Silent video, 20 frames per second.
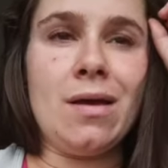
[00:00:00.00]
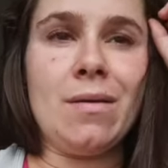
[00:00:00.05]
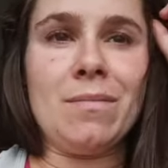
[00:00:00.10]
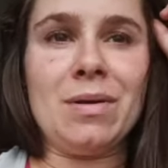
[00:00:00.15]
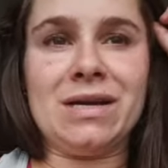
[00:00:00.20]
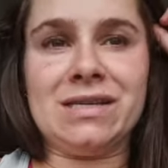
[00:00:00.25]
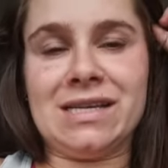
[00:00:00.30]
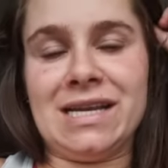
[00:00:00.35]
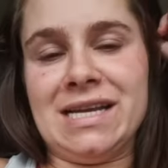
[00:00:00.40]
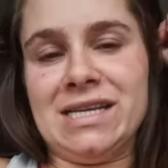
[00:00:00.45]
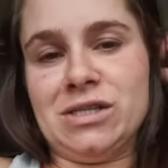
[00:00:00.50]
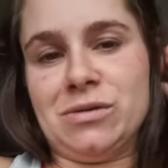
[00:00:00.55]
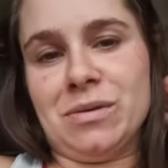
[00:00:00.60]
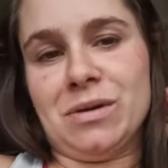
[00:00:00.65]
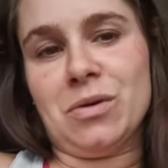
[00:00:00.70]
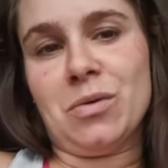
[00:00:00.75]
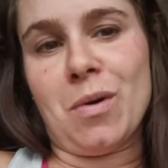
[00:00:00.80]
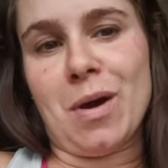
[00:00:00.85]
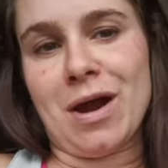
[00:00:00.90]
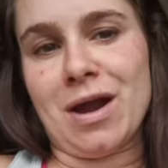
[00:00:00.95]
because I need to
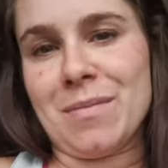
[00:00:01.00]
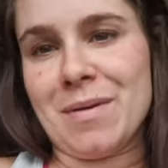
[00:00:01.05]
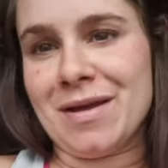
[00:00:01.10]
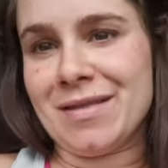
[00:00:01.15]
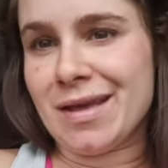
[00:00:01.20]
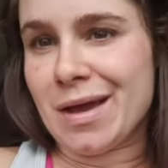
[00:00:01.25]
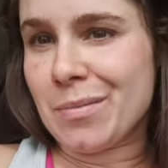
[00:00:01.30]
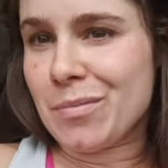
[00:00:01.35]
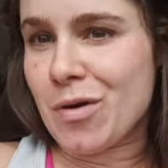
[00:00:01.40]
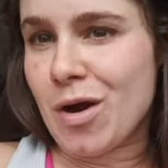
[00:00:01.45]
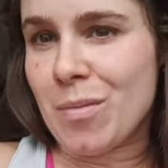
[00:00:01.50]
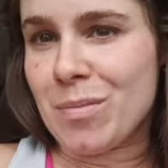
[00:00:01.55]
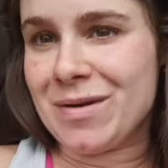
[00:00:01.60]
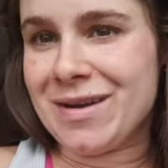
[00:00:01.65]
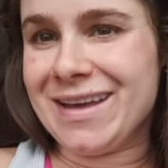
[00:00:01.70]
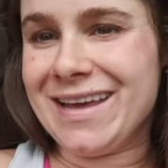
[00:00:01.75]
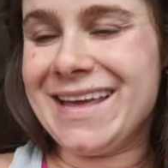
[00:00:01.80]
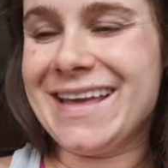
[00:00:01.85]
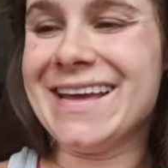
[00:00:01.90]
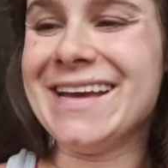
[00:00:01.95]
inquire about that
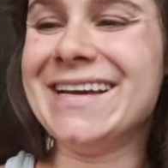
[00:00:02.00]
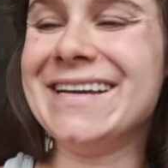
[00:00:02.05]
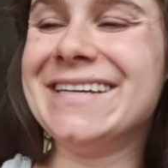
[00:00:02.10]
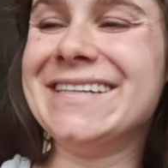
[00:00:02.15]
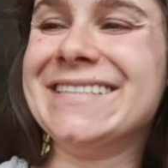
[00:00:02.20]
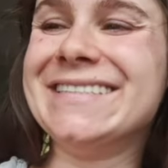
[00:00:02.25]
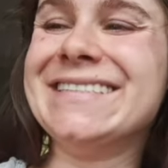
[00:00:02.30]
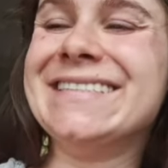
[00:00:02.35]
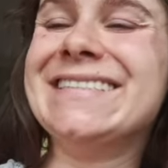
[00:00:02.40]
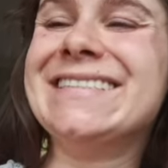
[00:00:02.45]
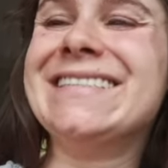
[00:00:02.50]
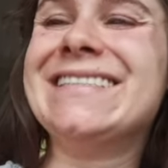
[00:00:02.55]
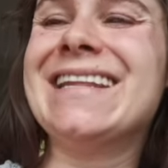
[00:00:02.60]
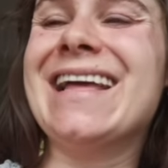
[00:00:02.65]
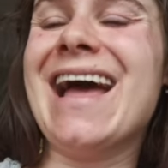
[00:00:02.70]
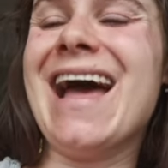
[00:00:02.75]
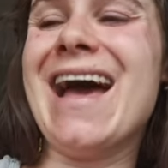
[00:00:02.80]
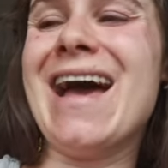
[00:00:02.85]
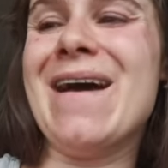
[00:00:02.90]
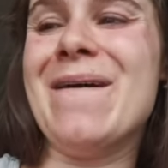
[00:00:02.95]
properly,
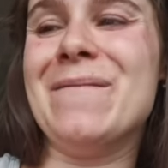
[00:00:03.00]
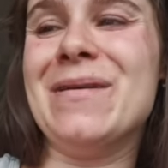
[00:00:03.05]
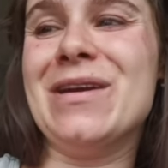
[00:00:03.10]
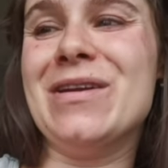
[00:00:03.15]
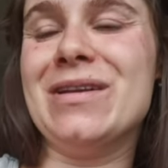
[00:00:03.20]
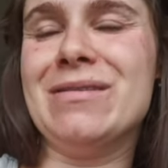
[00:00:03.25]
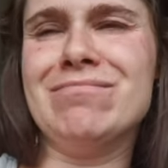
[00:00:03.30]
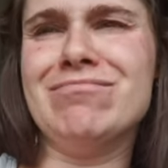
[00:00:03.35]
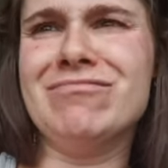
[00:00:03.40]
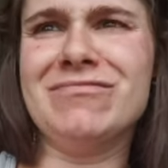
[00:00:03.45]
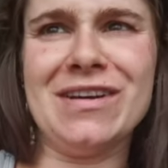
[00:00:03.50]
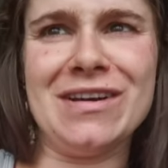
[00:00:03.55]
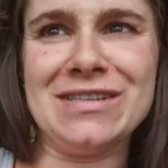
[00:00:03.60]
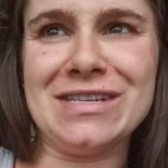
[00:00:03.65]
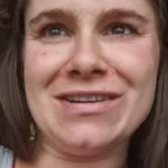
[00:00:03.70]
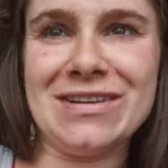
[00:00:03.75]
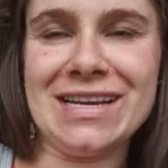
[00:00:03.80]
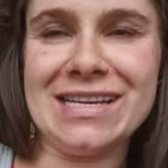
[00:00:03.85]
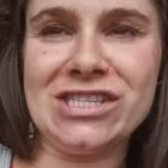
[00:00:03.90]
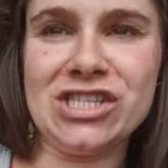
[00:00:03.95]
I only found
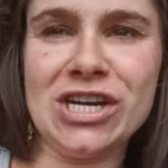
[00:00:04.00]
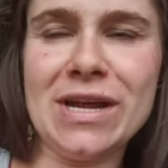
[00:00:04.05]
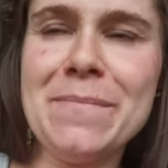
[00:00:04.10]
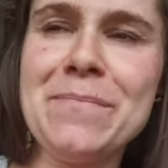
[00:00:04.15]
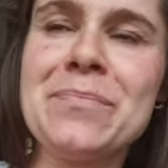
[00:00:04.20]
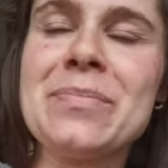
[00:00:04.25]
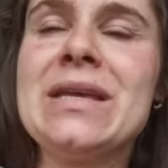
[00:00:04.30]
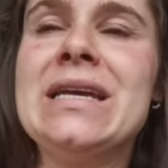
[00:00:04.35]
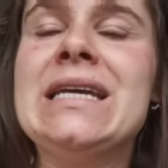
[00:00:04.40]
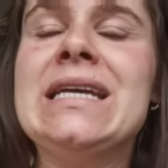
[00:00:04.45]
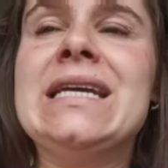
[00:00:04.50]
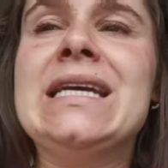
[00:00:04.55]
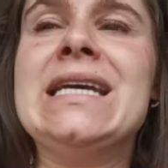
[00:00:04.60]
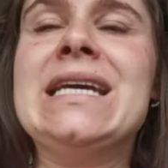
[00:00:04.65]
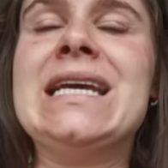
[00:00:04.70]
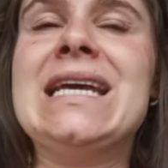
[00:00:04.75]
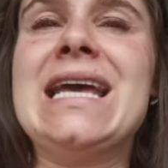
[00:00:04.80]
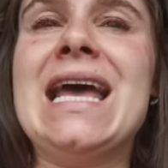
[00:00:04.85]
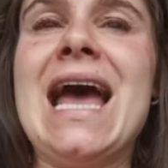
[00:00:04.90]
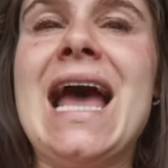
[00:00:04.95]
out yesterday,
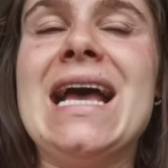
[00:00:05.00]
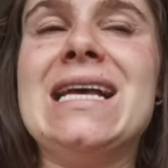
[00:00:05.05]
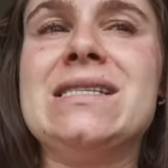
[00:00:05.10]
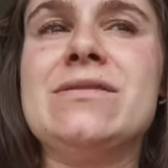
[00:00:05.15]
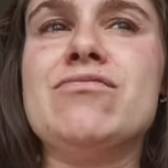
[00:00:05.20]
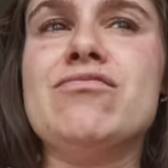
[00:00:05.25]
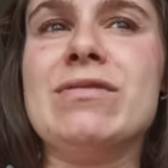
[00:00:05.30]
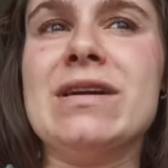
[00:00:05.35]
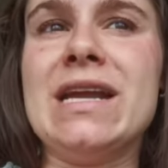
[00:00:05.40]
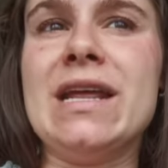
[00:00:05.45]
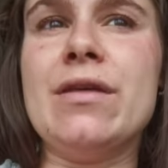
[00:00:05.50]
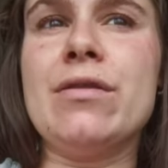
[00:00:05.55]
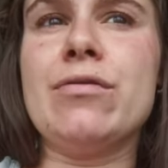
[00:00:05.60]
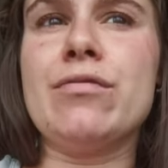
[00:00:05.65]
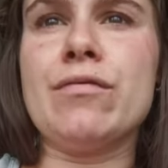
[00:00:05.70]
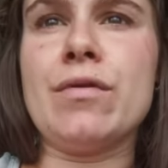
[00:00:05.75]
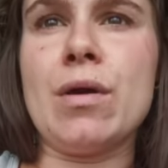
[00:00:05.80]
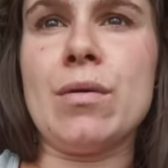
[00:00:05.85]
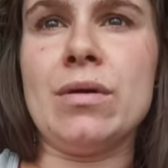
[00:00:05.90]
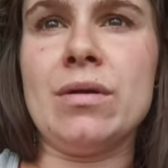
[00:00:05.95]
has really
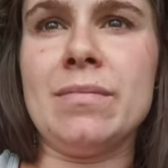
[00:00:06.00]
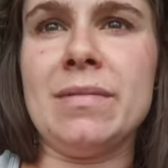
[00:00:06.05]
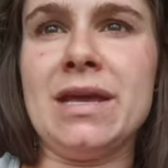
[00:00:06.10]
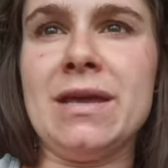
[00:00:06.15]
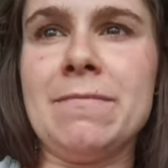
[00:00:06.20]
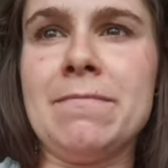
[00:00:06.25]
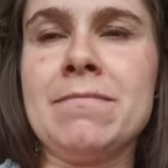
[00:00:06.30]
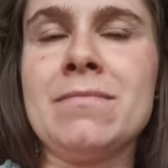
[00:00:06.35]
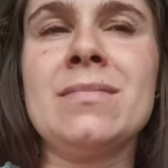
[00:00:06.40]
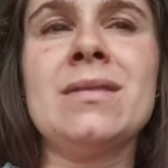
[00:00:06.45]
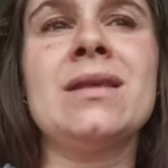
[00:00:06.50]
thrown me.